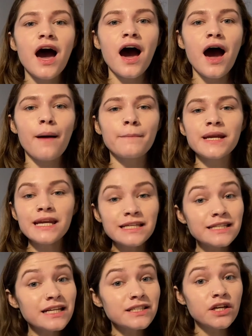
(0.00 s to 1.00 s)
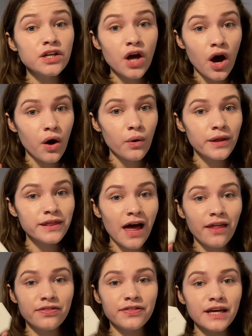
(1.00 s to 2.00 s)
But it is nice to know
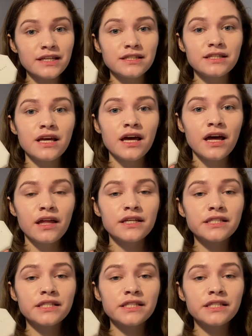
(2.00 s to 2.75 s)
that the